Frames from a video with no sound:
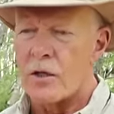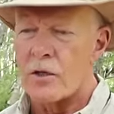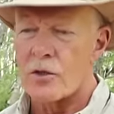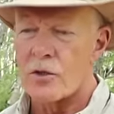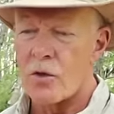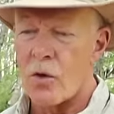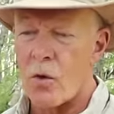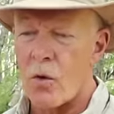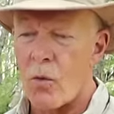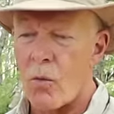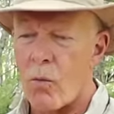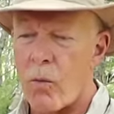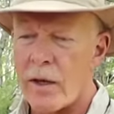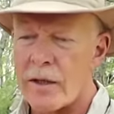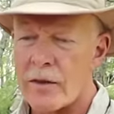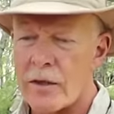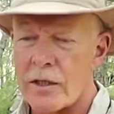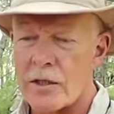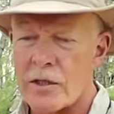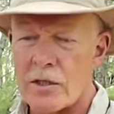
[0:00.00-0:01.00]
So
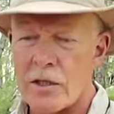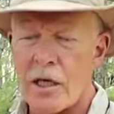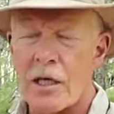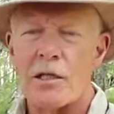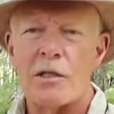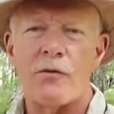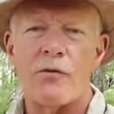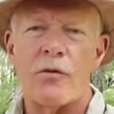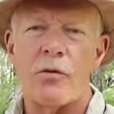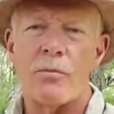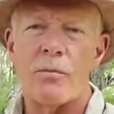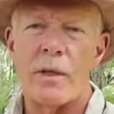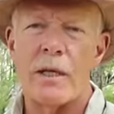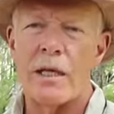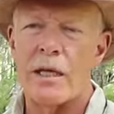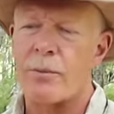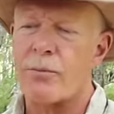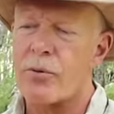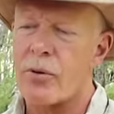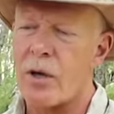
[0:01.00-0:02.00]
what this does for
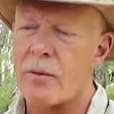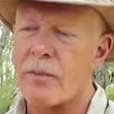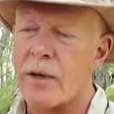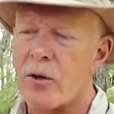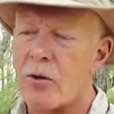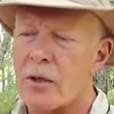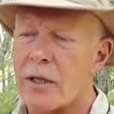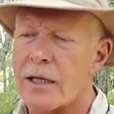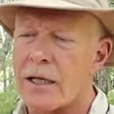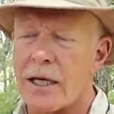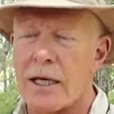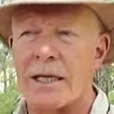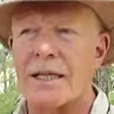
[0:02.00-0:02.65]
me primarily,